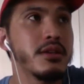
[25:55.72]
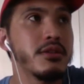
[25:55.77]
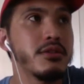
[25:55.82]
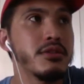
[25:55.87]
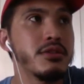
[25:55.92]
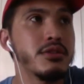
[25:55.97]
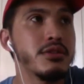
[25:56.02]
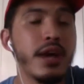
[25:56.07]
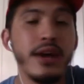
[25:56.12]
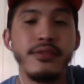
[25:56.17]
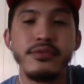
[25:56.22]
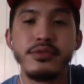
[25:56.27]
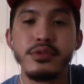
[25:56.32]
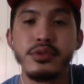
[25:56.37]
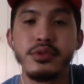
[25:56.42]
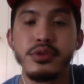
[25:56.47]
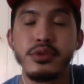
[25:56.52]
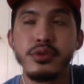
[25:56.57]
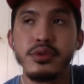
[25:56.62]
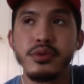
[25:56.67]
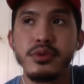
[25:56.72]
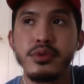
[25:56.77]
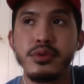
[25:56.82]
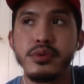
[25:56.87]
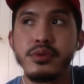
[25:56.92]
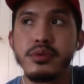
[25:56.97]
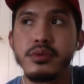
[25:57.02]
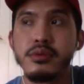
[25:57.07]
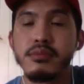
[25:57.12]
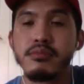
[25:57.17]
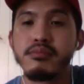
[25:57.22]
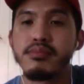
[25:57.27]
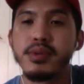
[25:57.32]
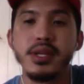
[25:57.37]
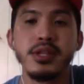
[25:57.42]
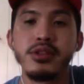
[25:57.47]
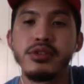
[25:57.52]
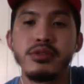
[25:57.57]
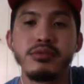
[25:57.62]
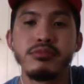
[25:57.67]
you have to
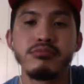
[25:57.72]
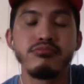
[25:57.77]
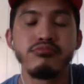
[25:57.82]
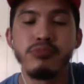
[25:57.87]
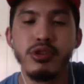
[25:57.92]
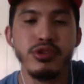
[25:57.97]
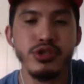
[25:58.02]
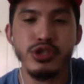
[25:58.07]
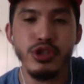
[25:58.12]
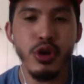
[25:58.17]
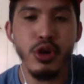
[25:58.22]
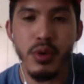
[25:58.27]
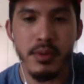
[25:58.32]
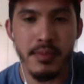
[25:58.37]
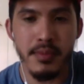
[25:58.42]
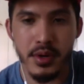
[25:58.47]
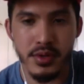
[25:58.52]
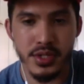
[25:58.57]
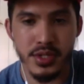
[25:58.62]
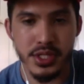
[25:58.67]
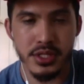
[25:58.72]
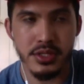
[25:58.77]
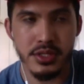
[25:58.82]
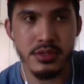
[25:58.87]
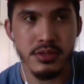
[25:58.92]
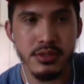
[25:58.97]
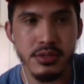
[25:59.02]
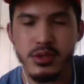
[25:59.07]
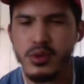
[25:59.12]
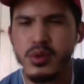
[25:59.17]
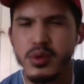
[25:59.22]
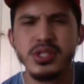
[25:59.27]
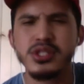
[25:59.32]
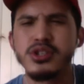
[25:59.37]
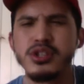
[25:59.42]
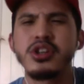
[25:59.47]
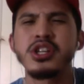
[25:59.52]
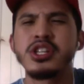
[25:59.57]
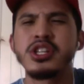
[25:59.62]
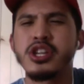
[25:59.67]
not show emotion to a
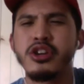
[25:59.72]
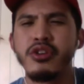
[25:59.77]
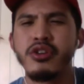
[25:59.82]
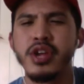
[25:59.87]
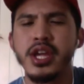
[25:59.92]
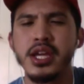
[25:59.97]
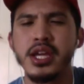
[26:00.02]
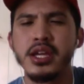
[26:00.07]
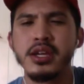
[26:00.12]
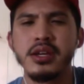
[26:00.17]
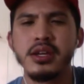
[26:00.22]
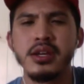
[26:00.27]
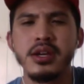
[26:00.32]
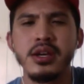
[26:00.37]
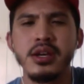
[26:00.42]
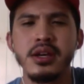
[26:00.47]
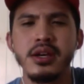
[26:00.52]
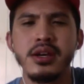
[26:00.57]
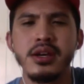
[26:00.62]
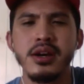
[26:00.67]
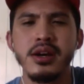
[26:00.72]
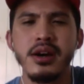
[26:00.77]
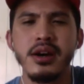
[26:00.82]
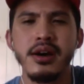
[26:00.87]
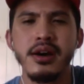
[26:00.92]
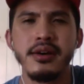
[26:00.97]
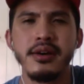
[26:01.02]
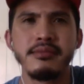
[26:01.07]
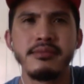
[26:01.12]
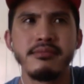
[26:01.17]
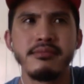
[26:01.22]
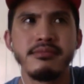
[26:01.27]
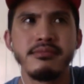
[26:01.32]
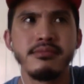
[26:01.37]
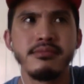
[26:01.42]
certain degree. So